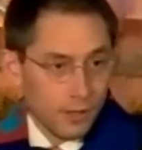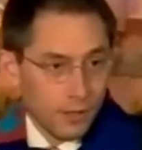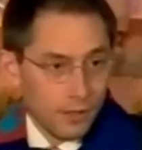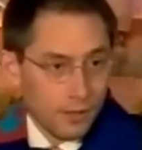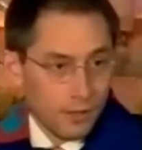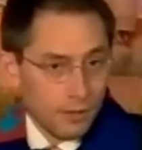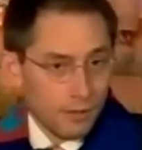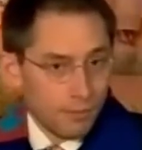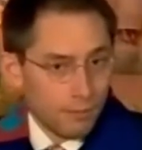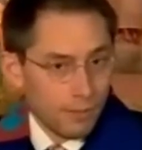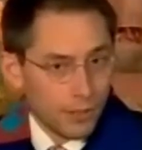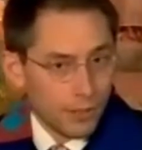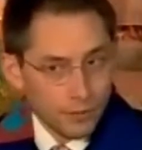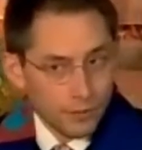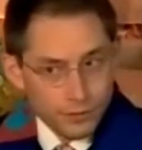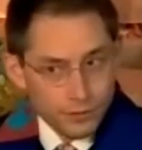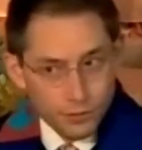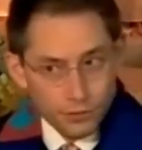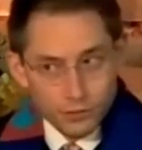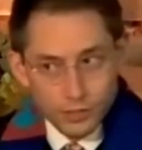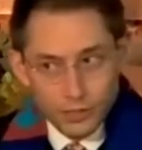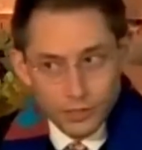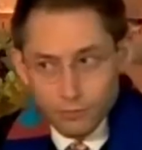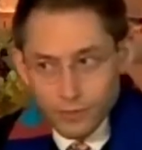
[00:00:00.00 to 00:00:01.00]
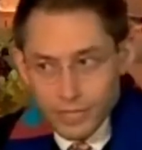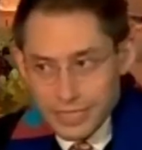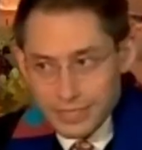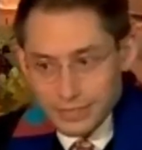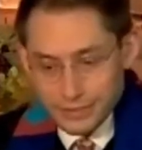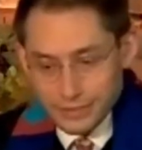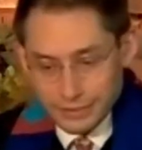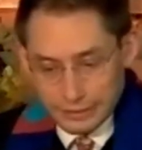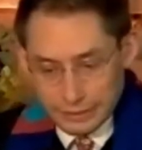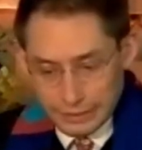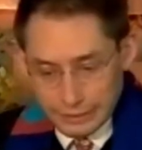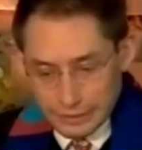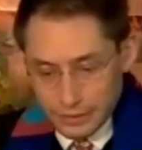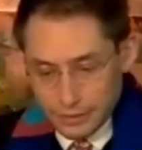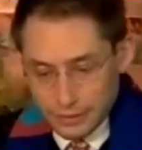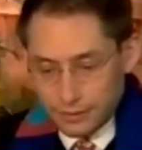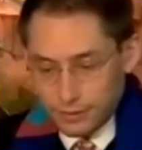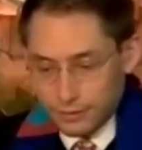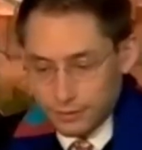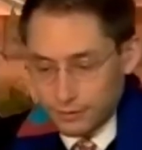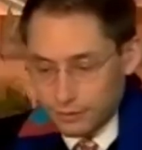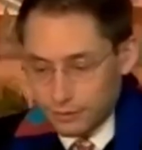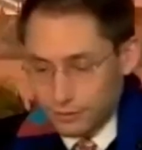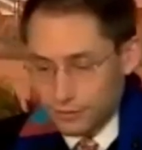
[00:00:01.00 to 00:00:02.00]
But it was only
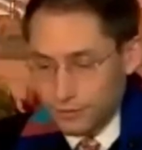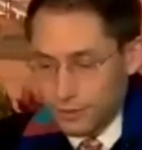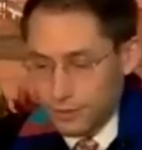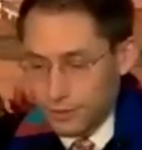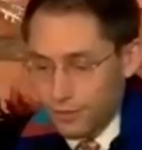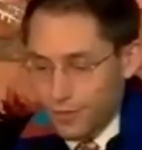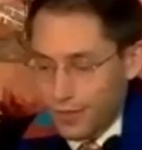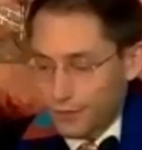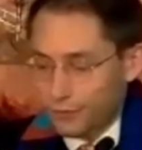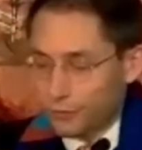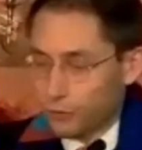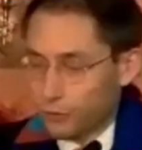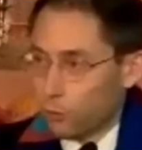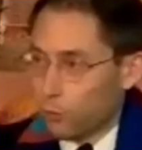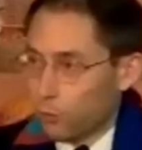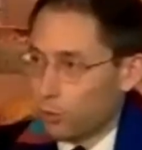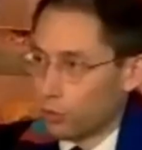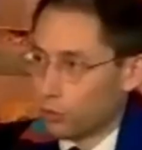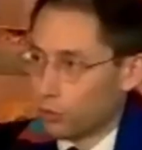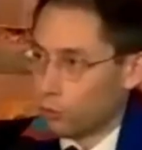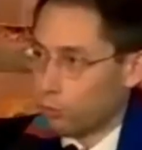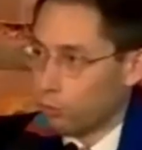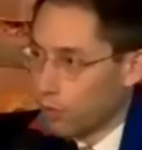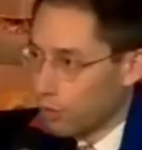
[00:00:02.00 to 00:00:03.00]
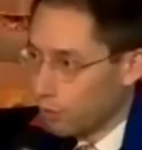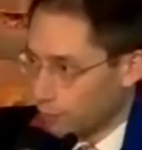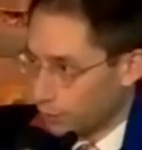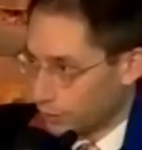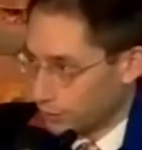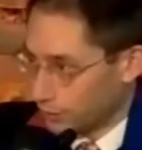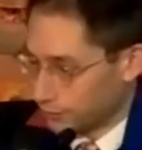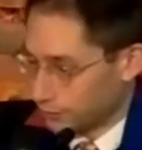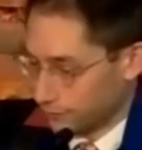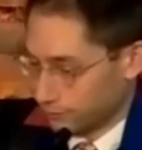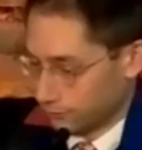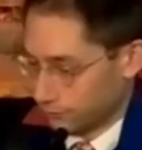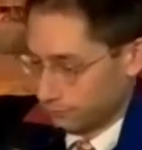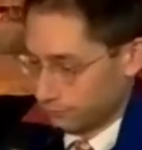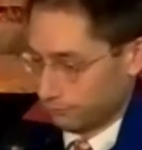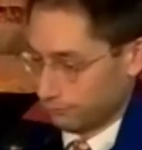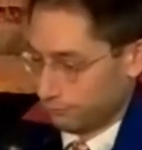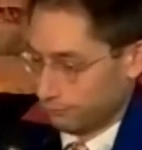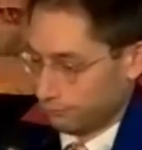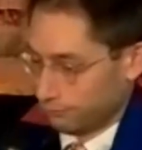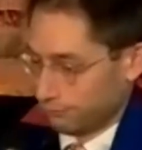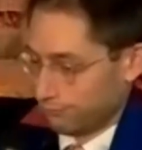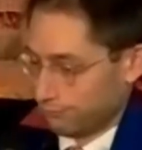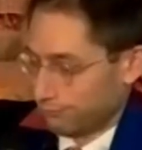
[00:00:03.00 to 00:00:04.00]
recently that the word woke
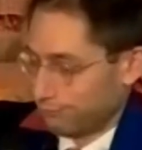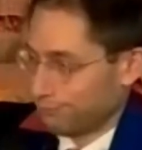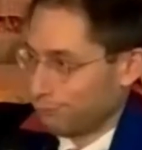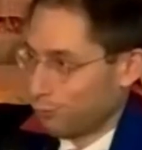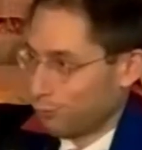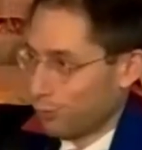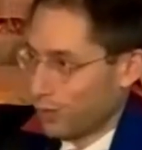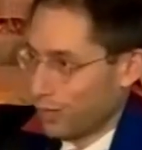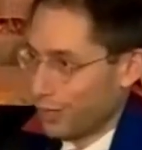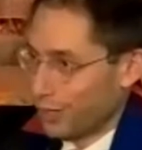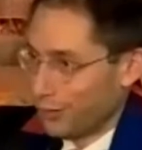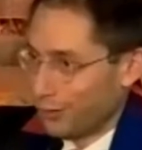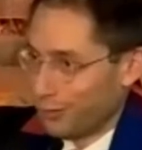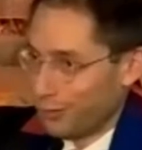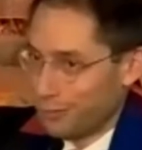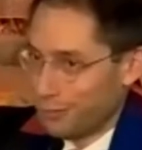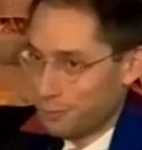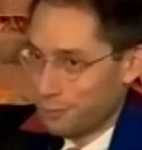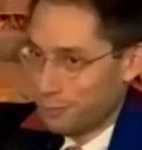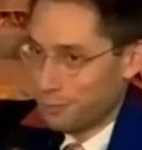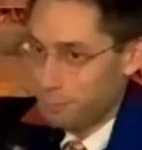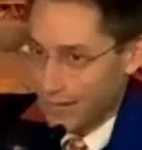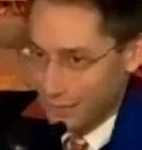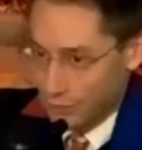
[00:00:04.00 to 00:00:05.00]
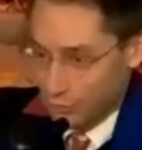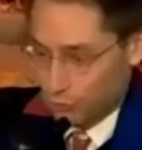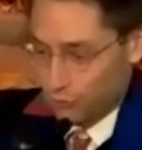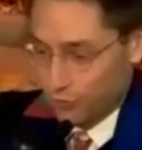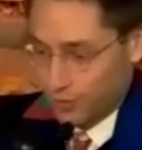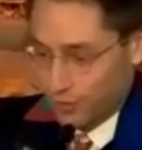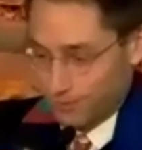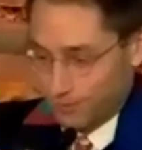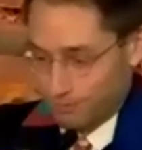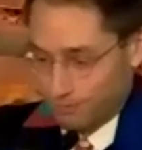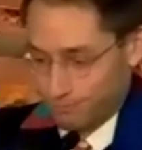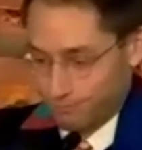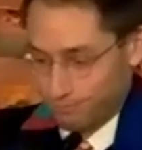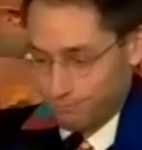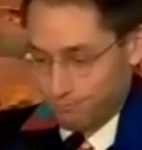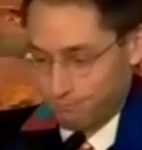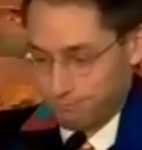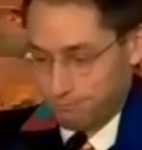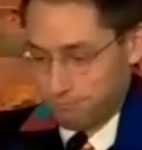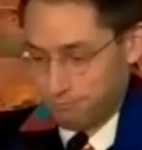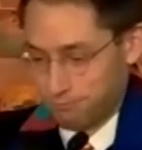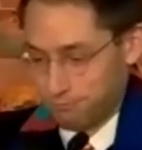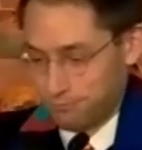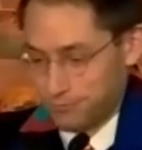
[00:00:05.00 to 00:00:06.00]
went mainstream,
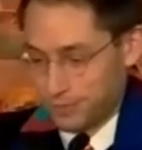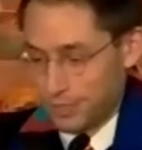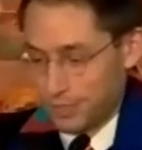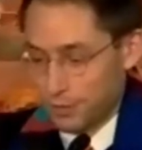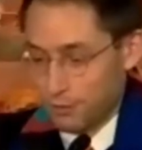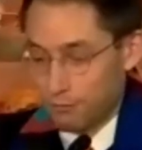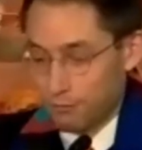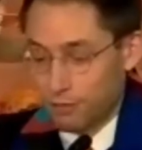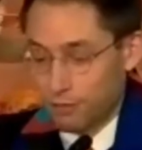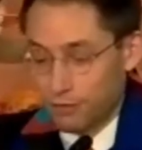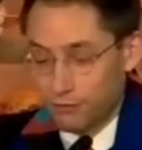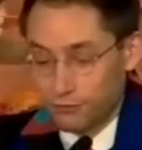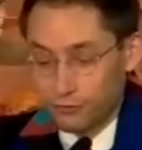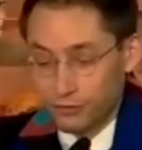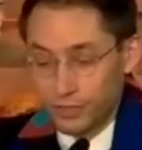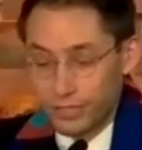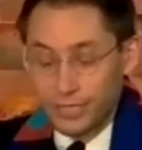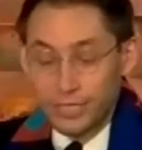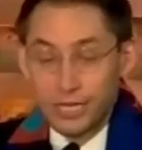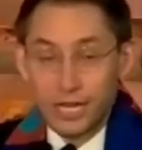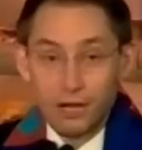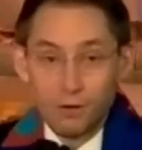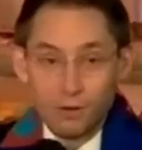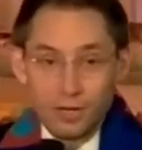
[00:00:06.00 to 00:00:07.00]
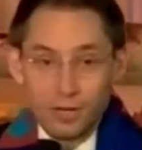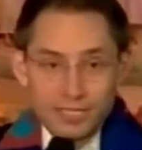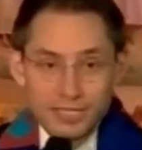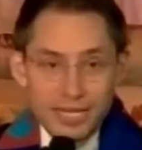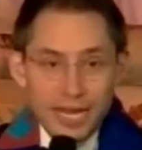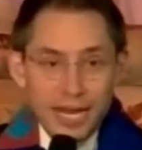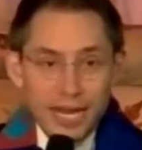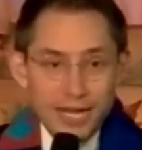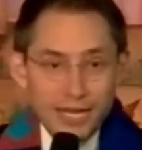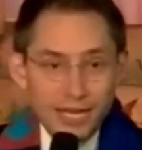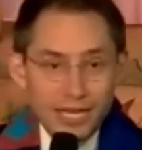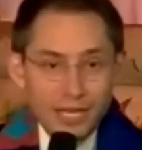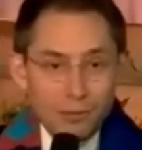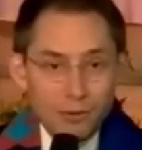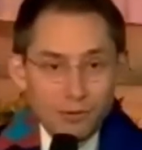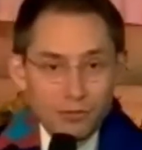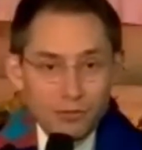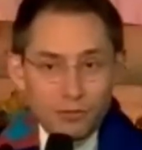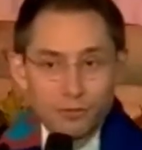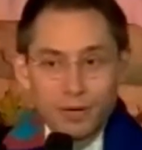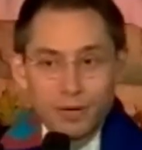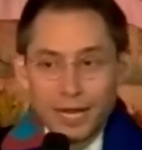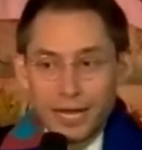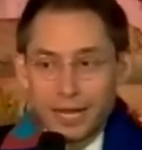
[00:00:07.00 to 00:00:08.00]
roughly coinciding with the
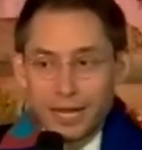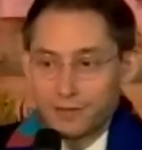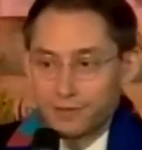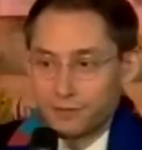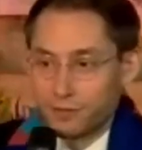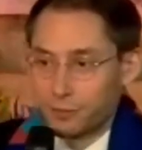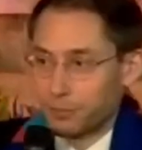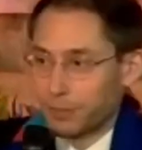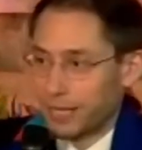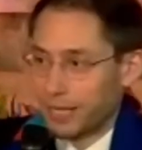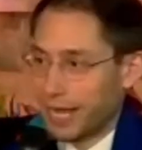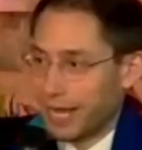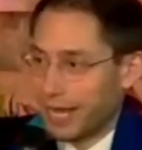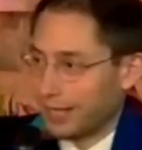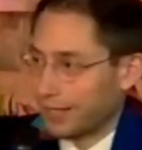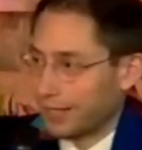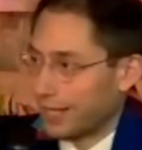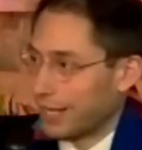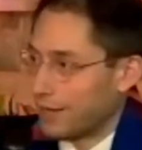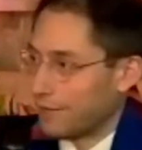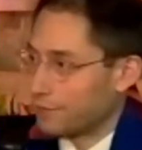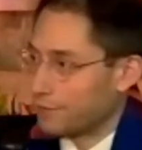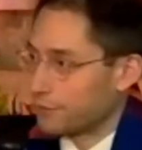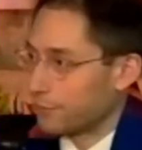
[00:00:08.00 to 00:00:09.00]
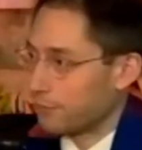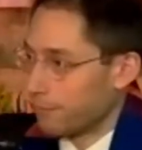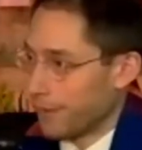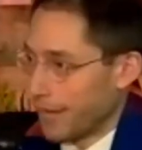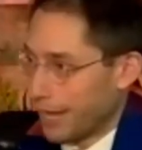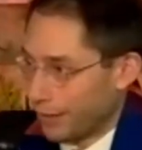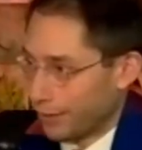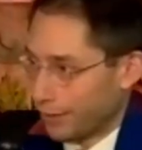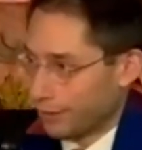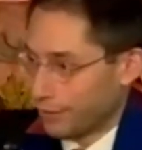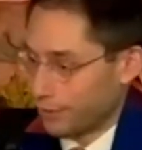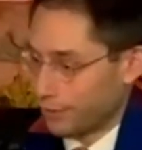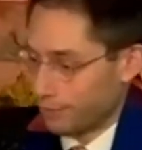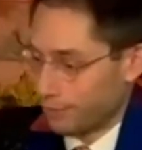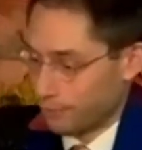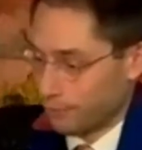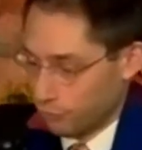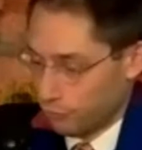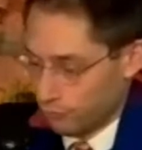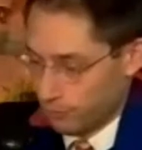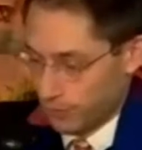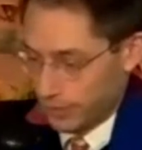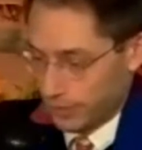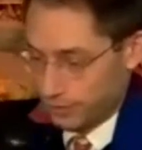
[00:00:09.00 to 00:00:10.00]
rise of the Black Lives Matter
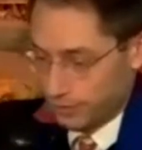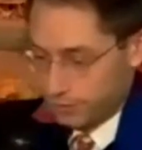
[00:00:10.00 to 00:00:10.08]
movement.